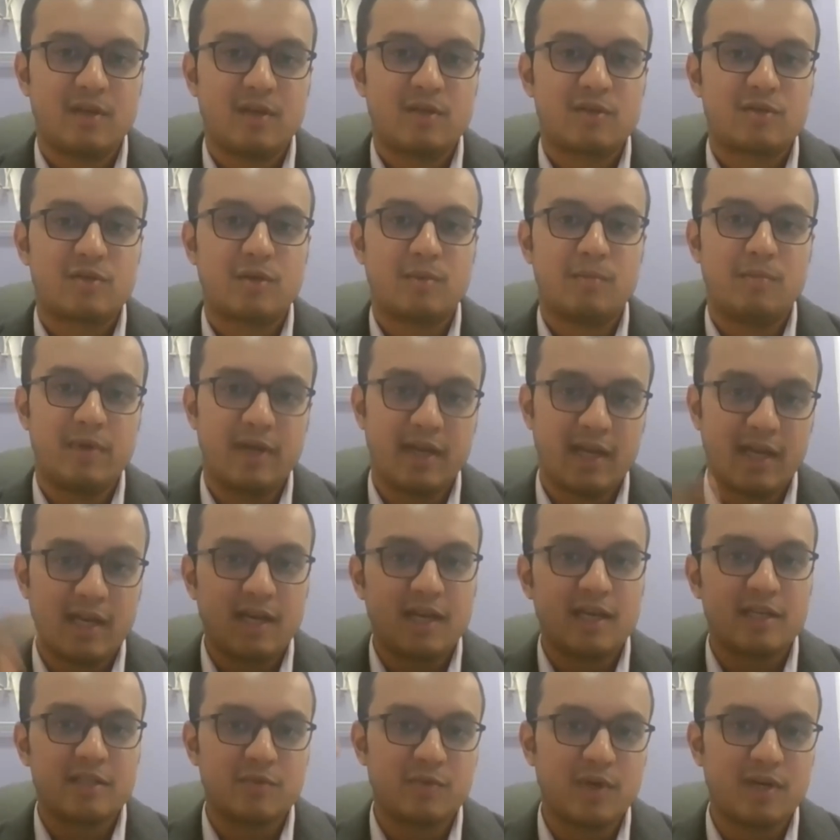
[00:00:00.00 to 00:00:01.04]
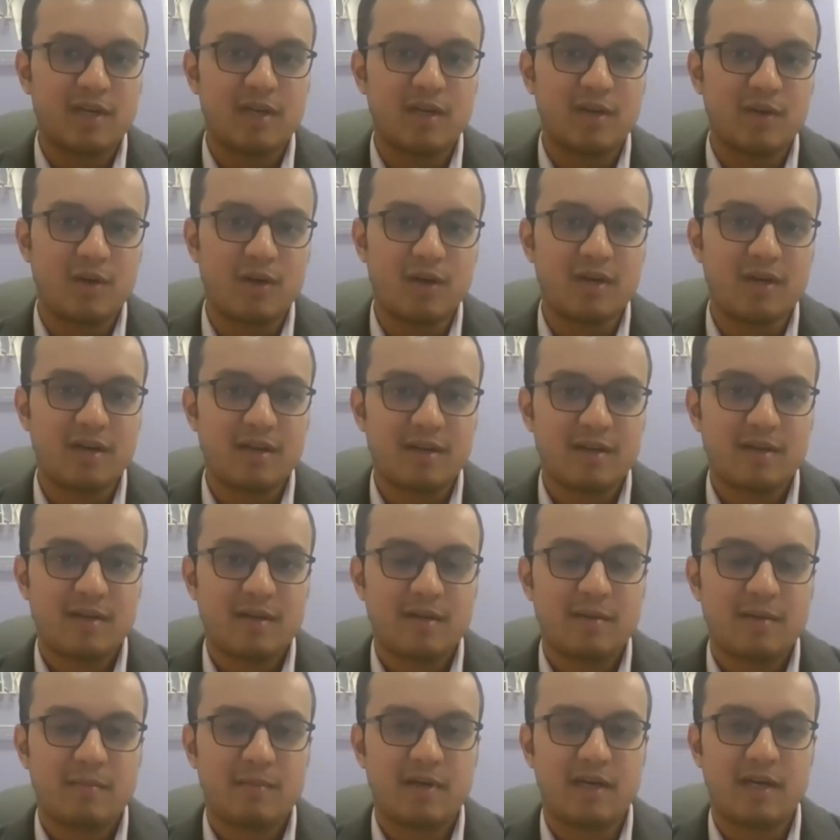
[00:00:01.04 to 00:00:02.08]
So your brain has worked a lot,
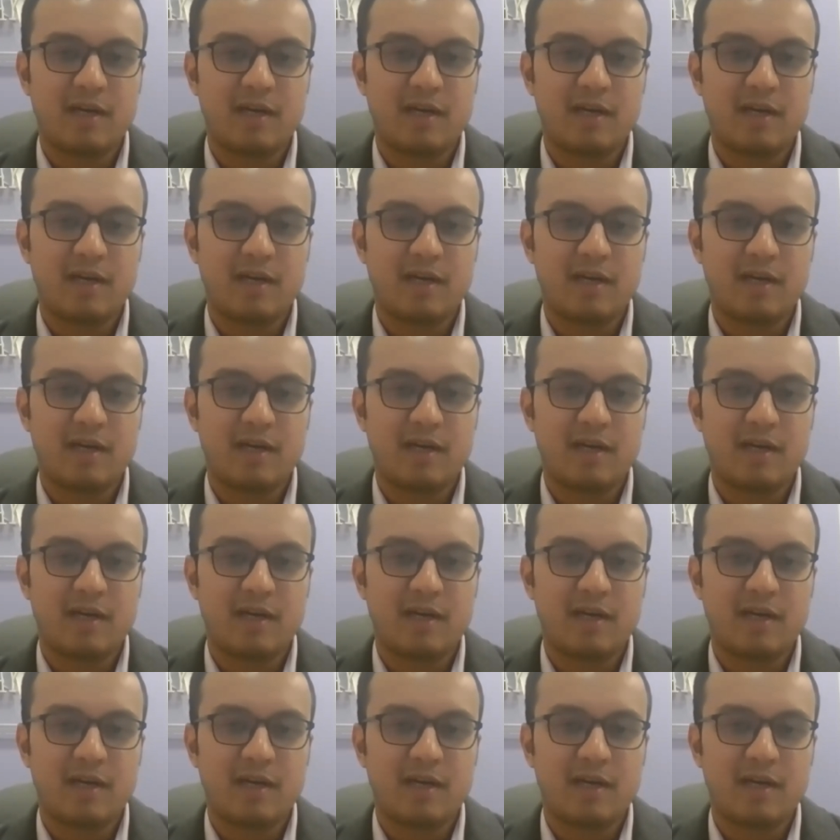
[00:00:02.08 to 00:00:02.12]
but